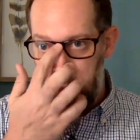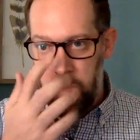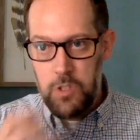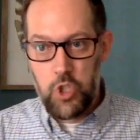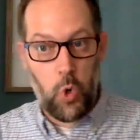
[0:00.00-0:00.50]

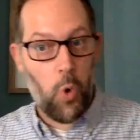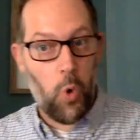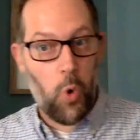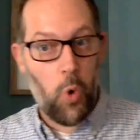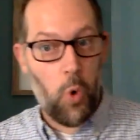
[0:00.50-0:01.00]

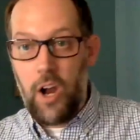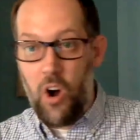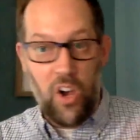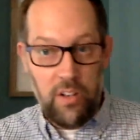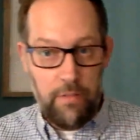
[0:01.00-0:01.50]
school is
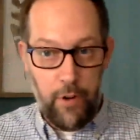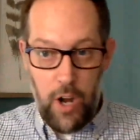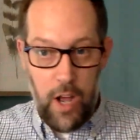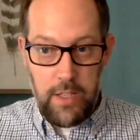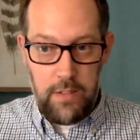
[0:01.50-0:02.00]
back on
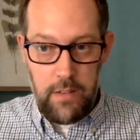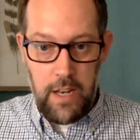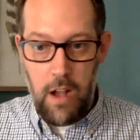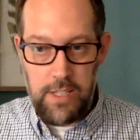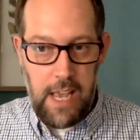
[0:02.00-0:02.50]
for us
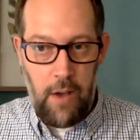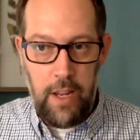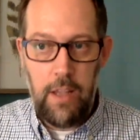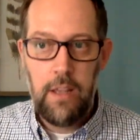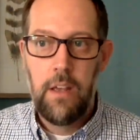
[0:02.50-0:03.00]
in Knox
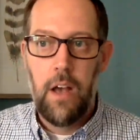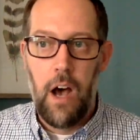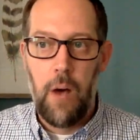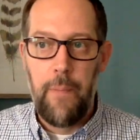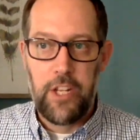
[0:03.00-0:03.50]
County.
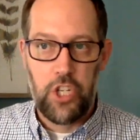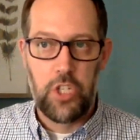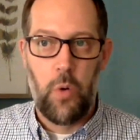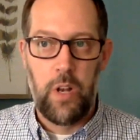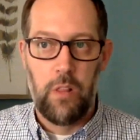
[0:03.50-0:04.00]
It's
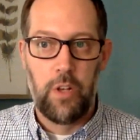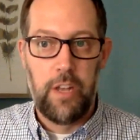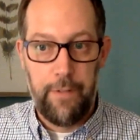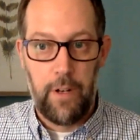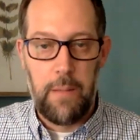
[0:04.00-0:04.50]
just going to look
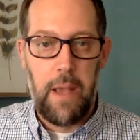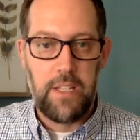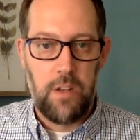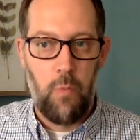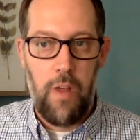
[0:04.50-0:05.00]
differently
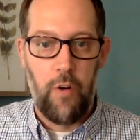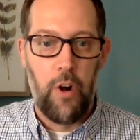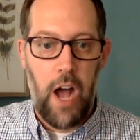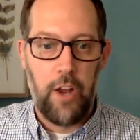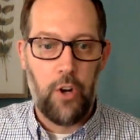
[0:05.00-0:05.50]
based on whether or
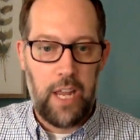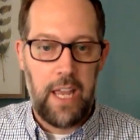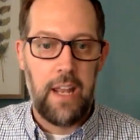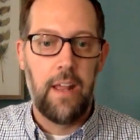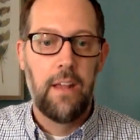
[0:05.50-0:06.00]
not your
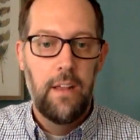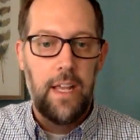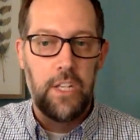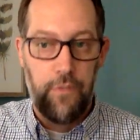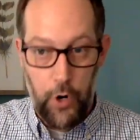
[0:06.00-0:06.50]
kid
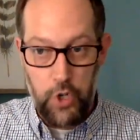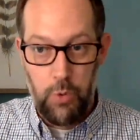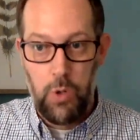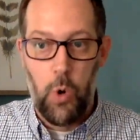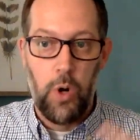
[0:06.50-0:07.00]
is
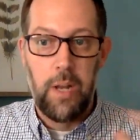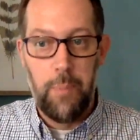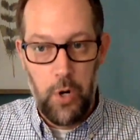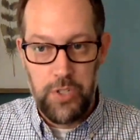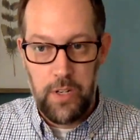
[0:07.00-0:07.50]
virtual or in
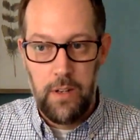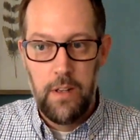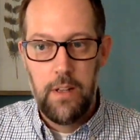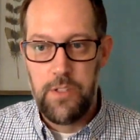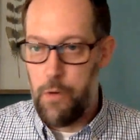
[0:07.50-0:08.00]
person.
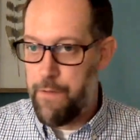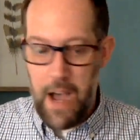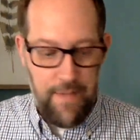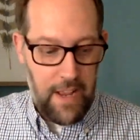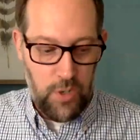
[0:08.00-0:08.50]
So
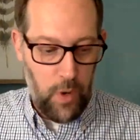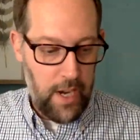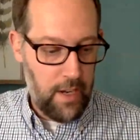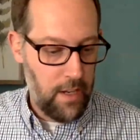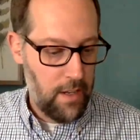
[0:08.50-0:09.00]
5 days a
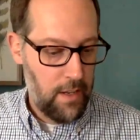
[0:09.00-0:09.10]
week.